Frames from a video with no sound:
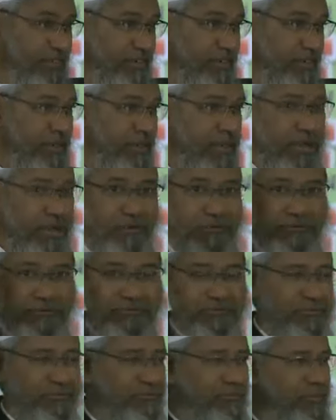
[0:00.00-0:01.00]
Now,
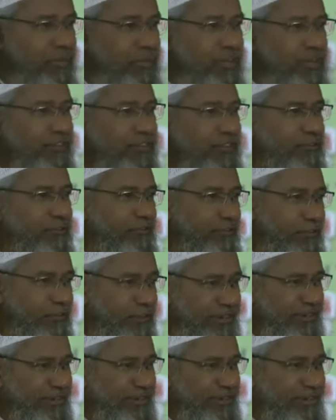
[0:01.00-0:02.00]
only 3-4.
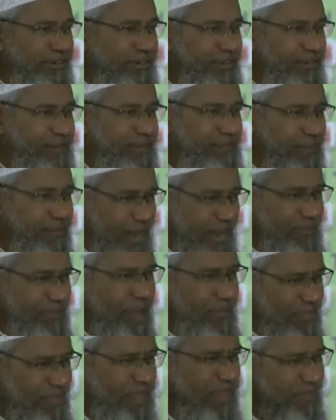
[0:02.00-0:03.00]
But I'm
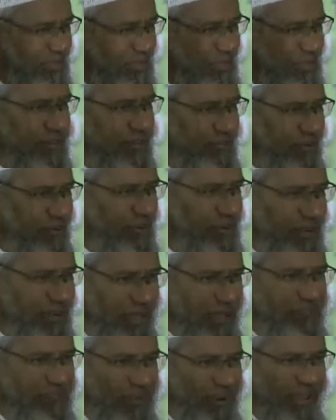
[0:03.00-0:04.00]
happy here with
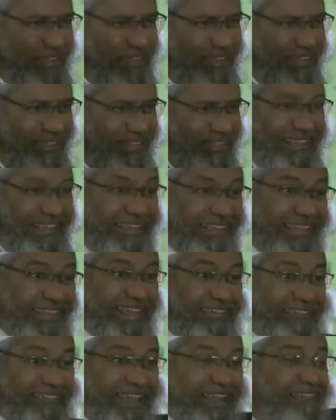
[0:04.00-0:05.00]
3-4 employees.
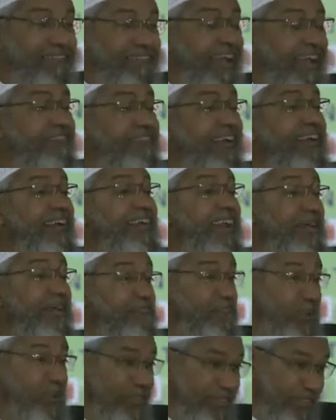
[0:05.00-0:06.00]
There we had 500
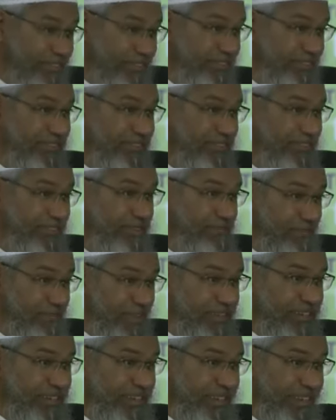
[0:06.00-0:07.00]
employees.
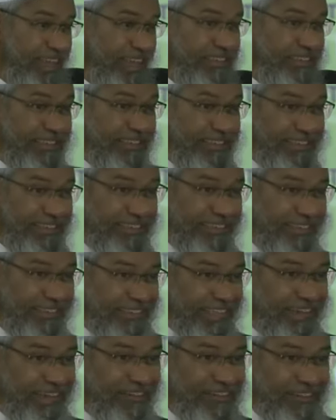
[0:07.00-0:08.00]
MashaAllah. Largest
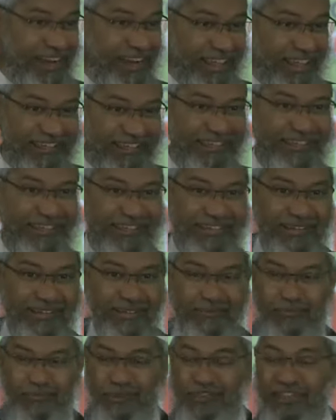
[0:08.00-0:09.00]
da'wah organization.
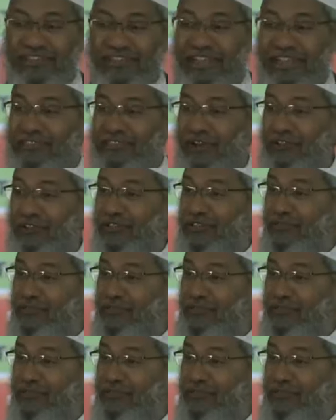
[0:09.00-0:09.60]
More than 10,000